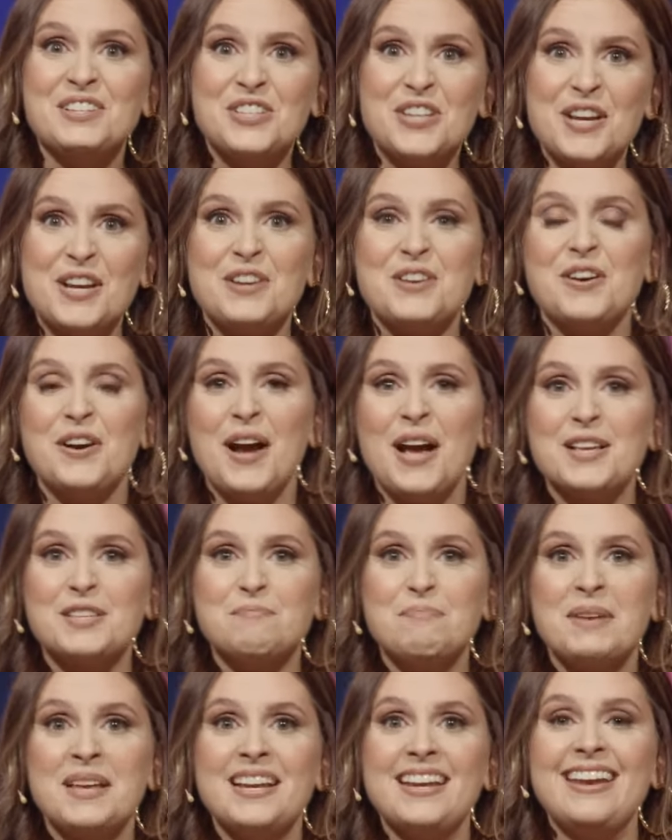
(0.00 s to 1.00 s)
She and her
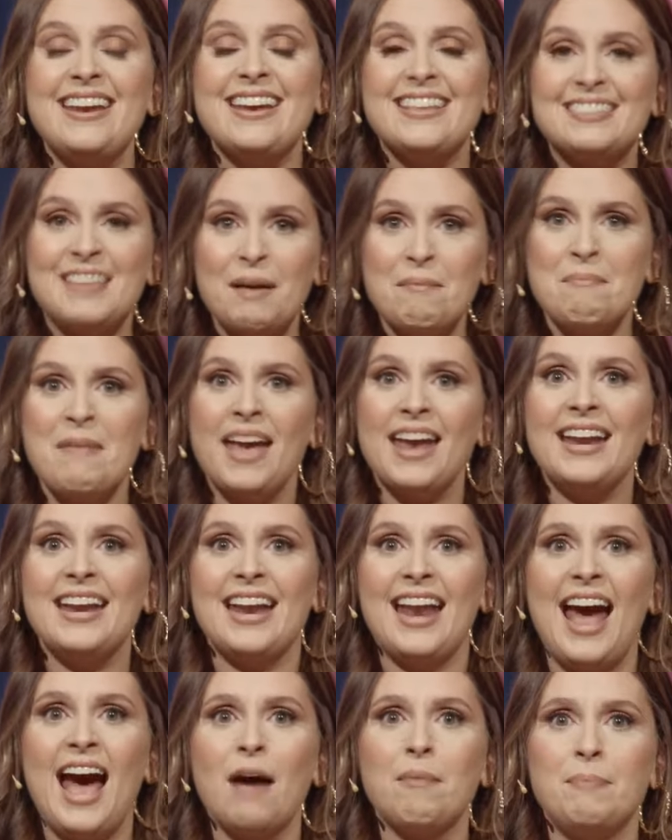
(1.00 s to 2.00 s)
husband, they made
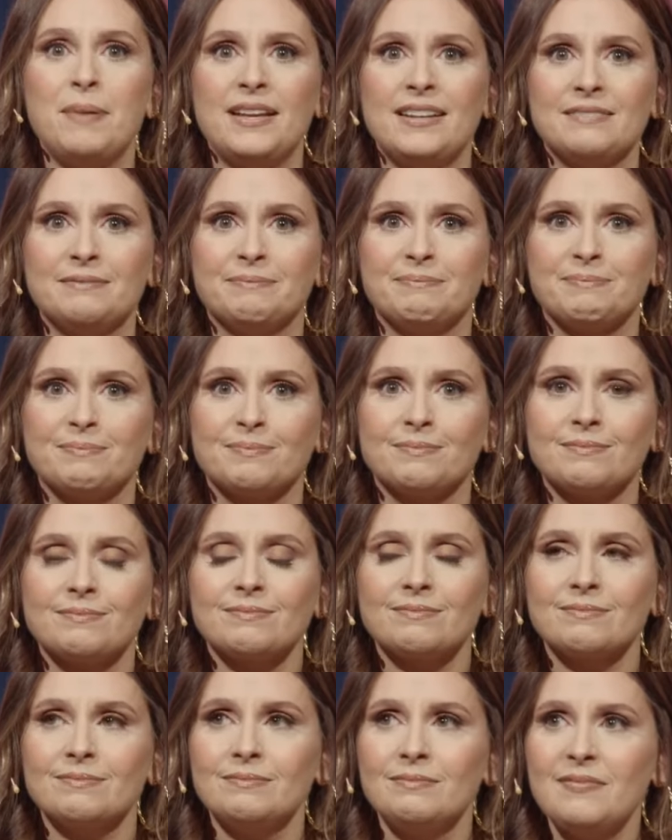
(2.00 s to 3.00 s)
it happen.
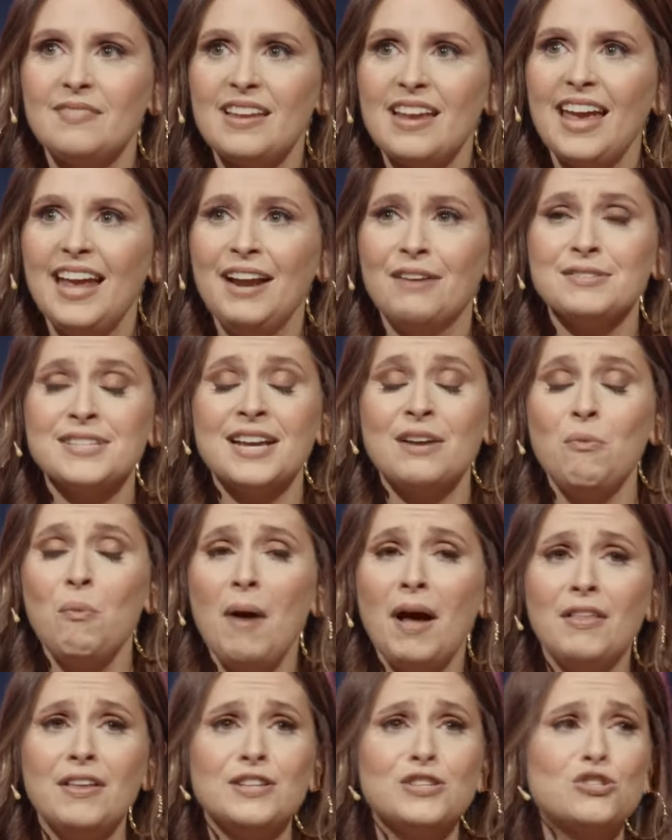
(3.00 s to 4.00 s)
And I was like,
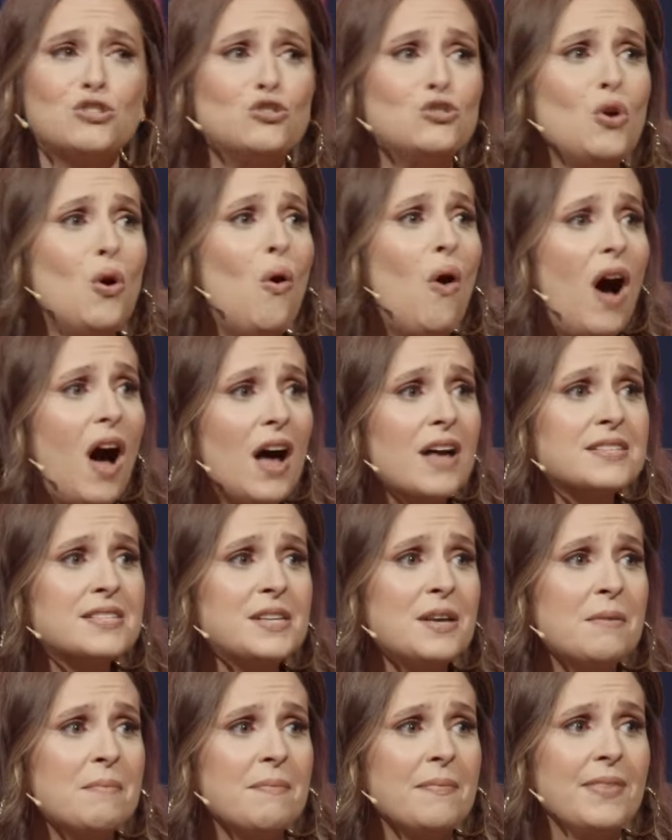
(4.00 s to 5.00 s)
wow, that's so
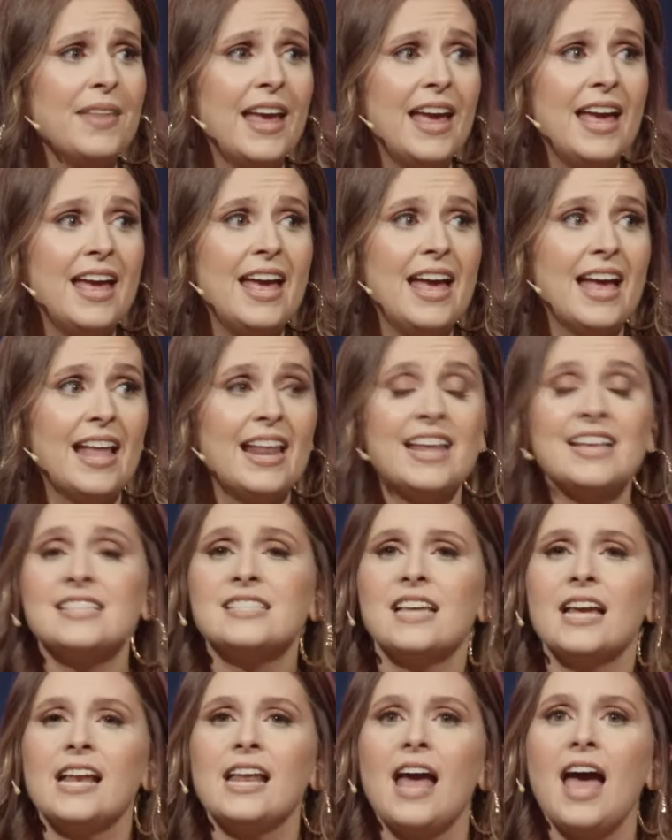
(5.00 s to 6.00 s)
awesome. And I
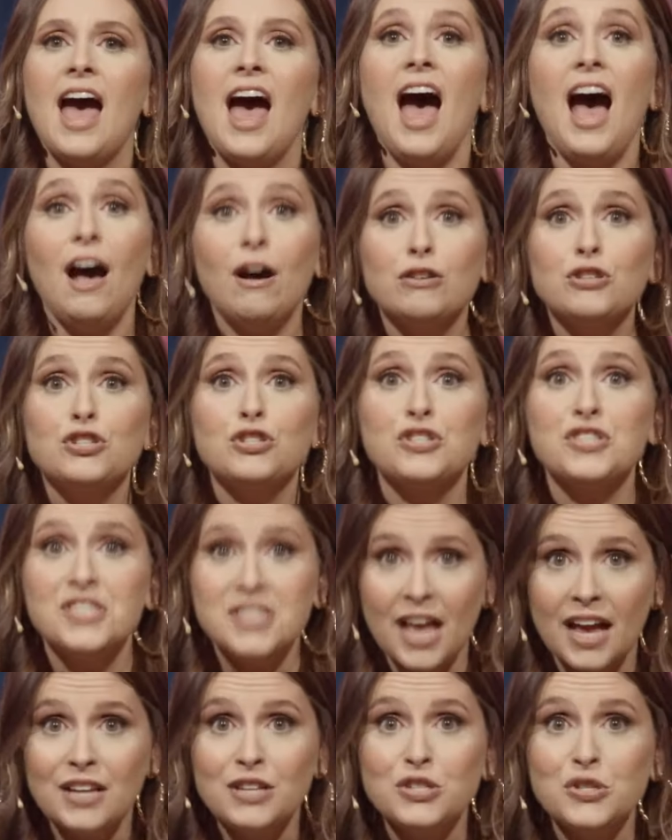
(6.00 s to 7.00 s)
said, how's your
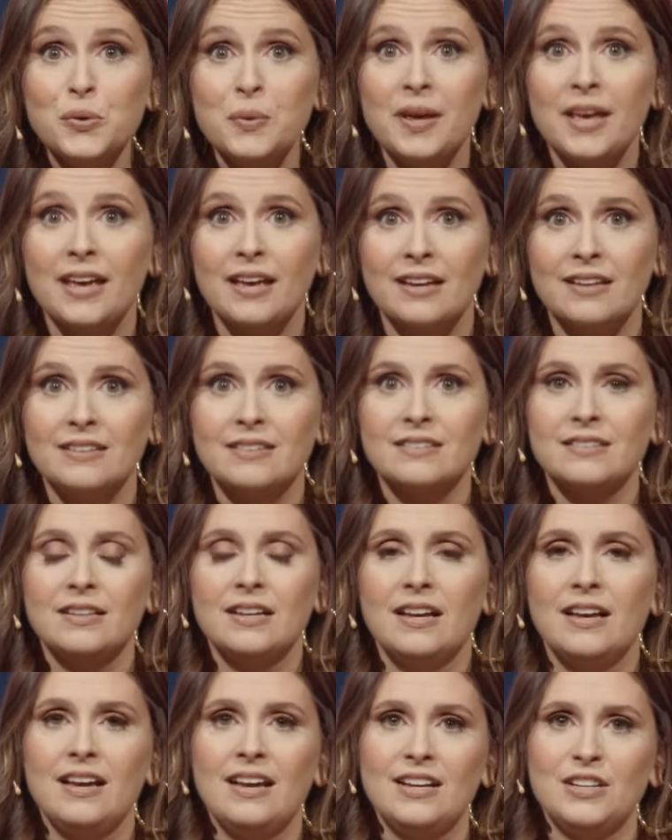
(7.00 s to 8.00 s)
son doing?
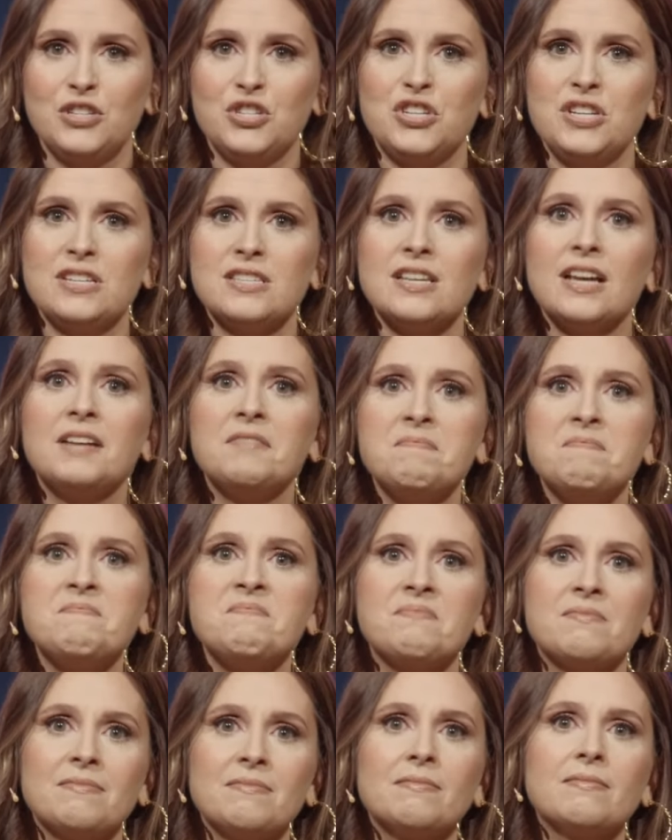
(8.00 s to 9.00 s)
And she said,
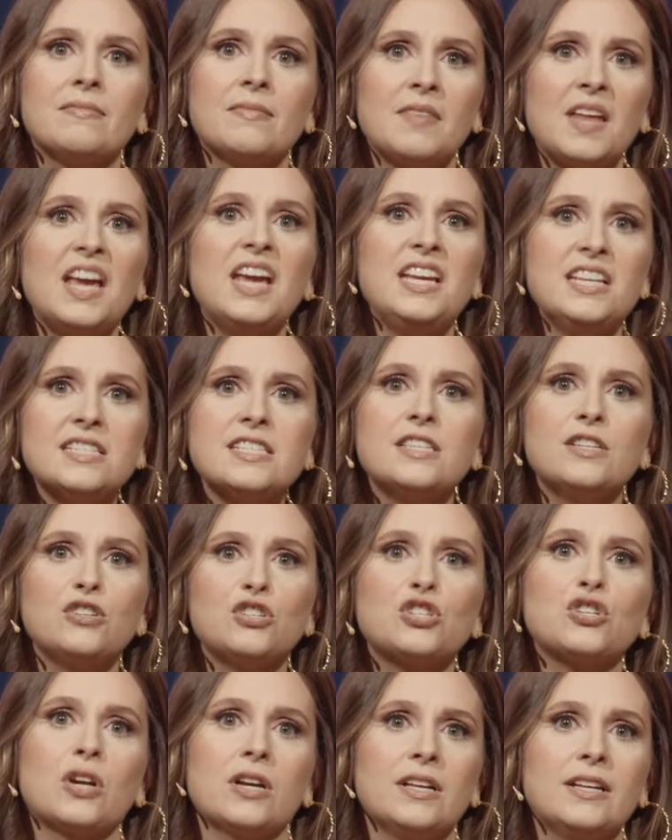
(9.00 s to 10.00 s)
he's still
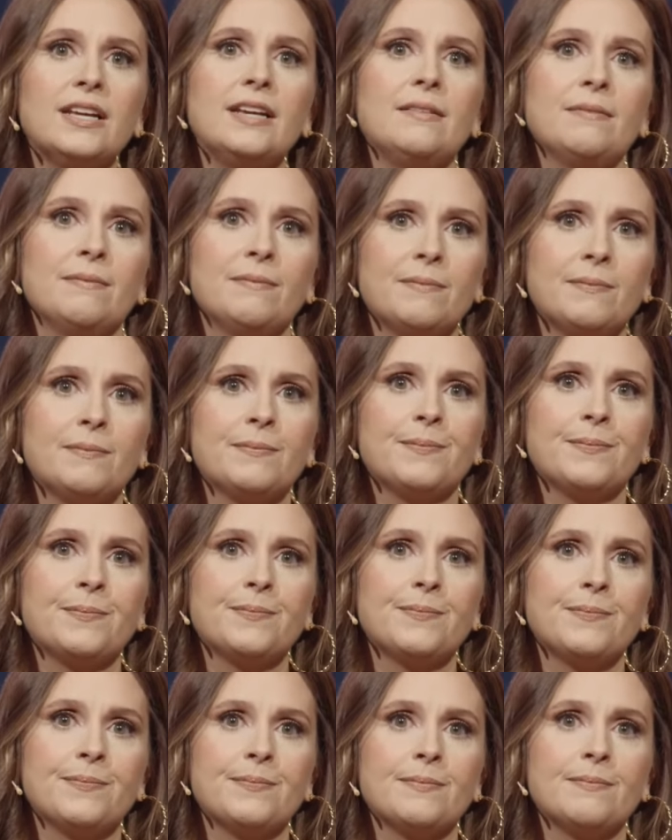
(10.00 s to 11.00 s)
struggling,
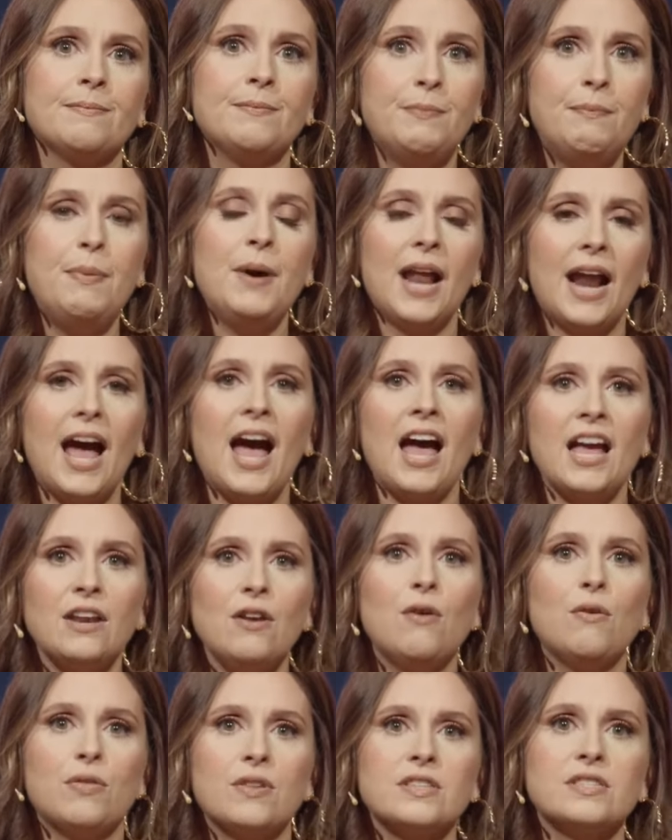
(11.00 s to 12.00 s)
but I
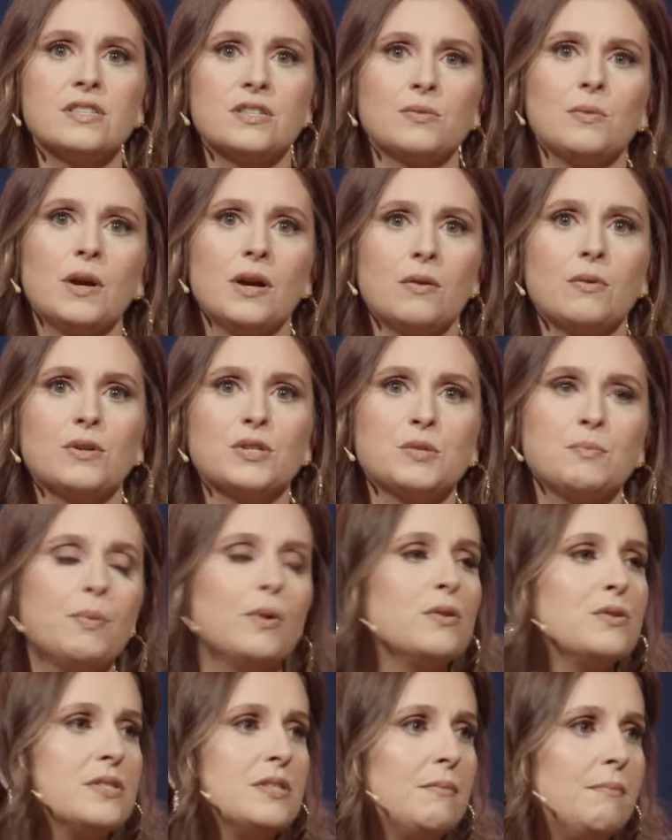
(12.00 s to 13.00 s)
know this is where we're
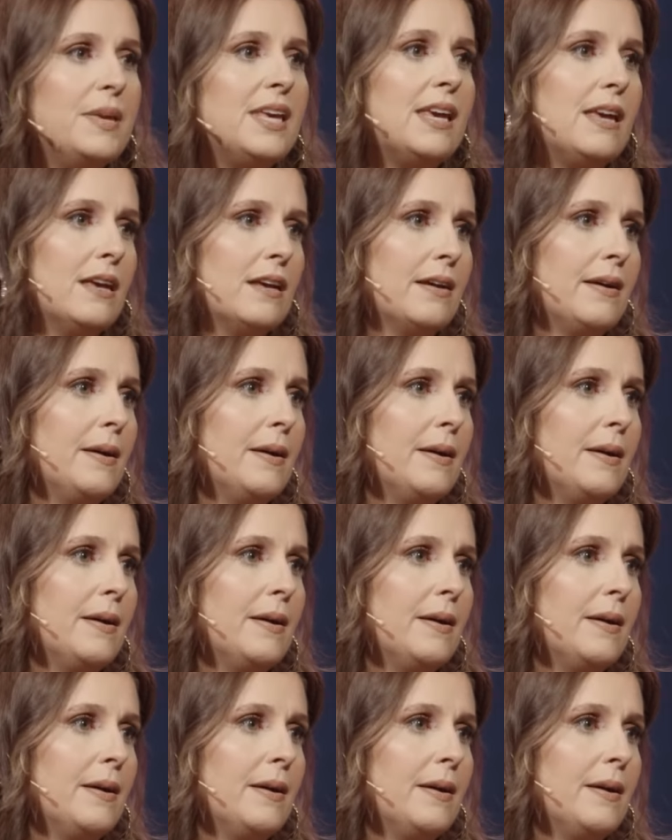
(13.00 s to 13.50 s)
supposed to be.